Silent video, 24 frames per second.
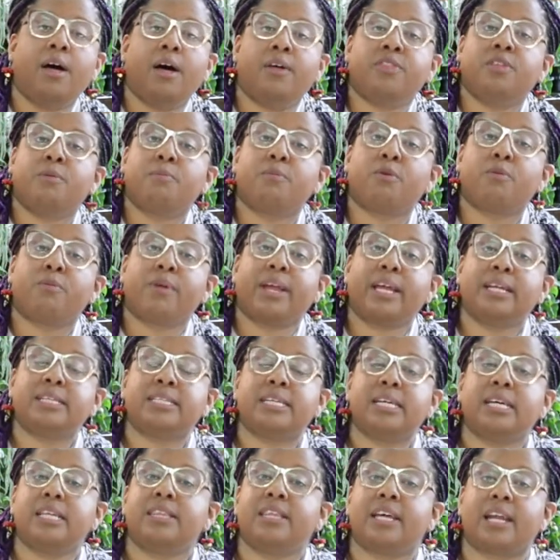The
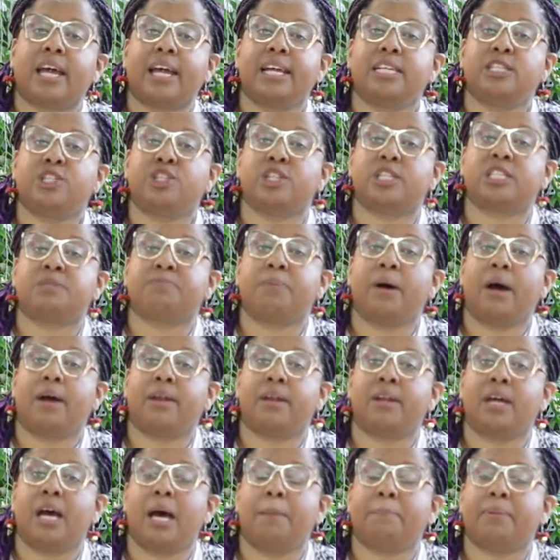Maranta that I just potted
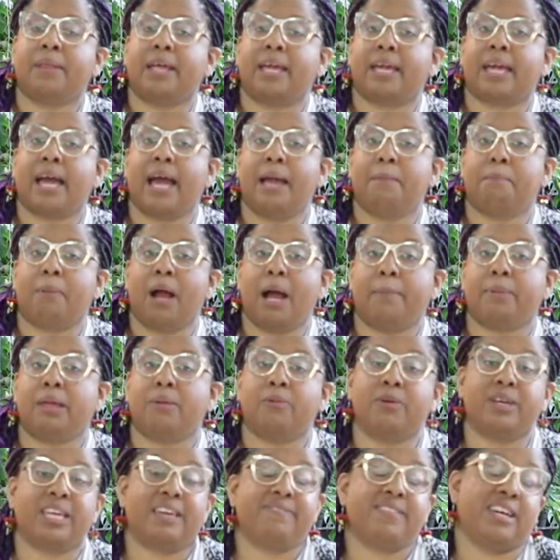up, like I probably will
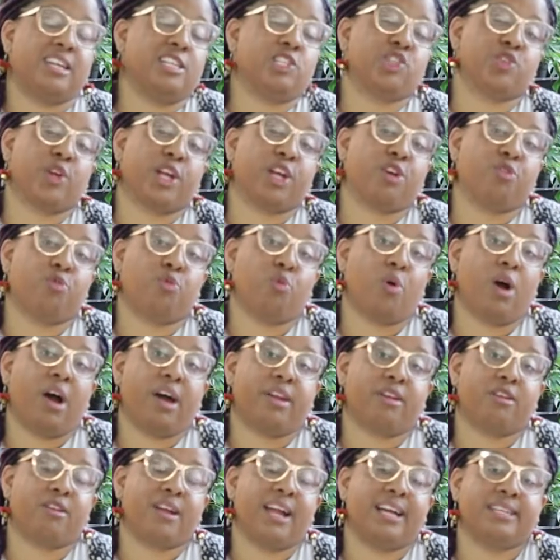give that a drink of
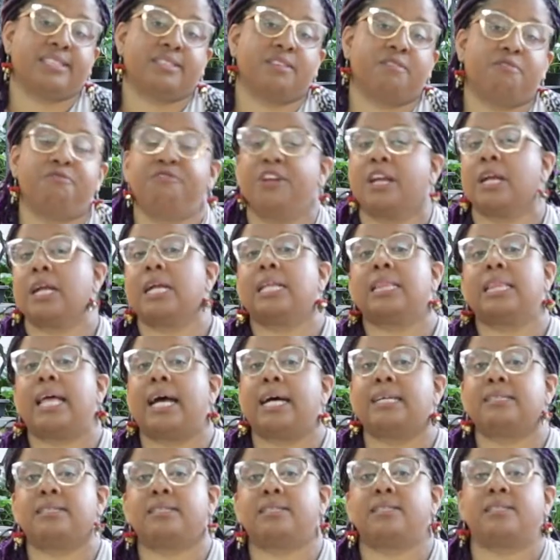water as the very
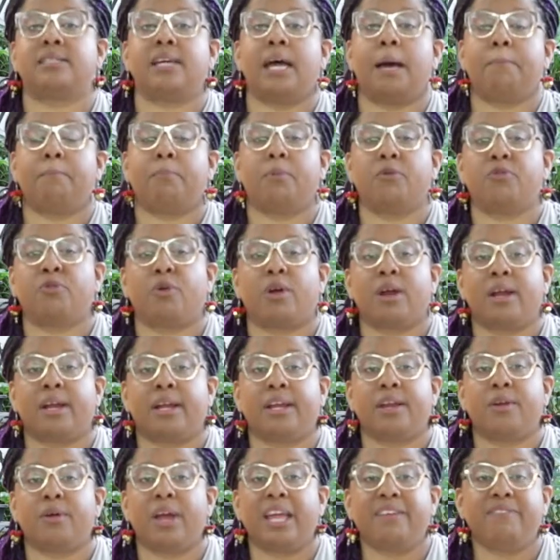last step before
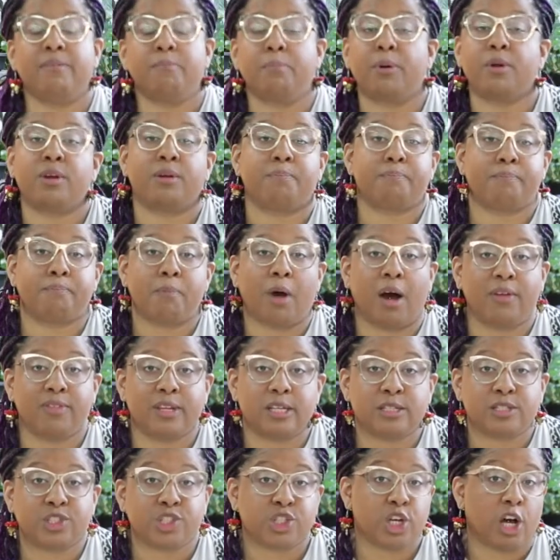I even put it on the
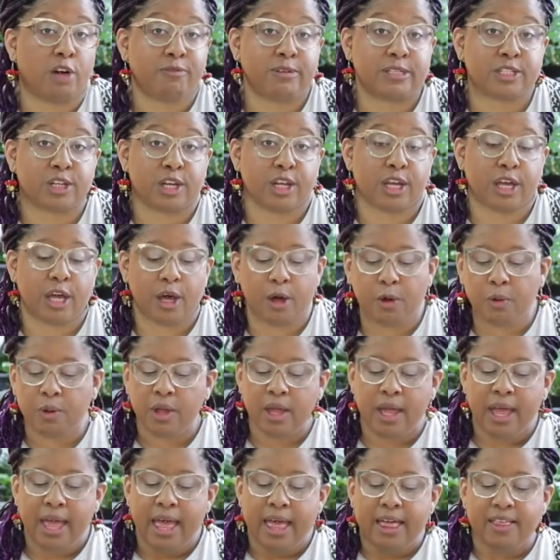shelf it's gonna go.
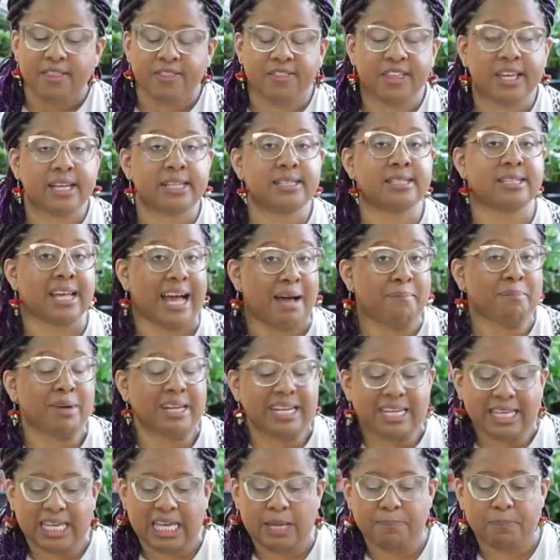This, I'm
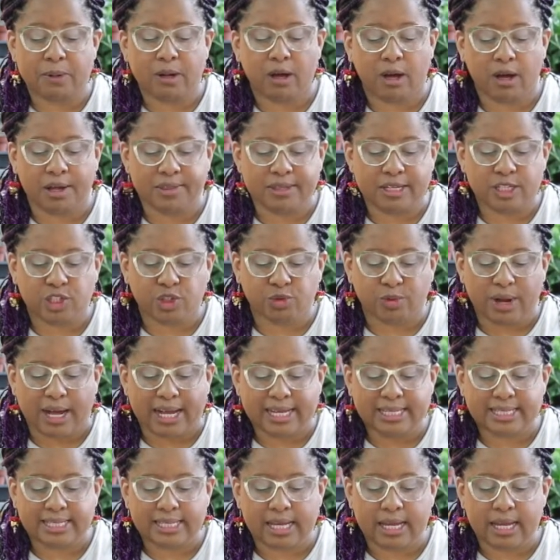gonna keep it on the dry
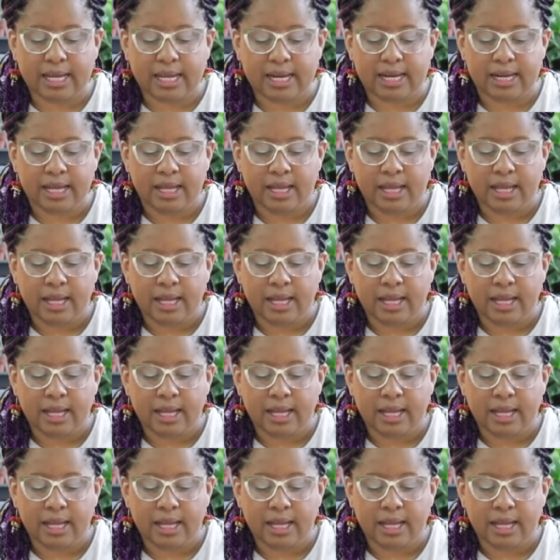side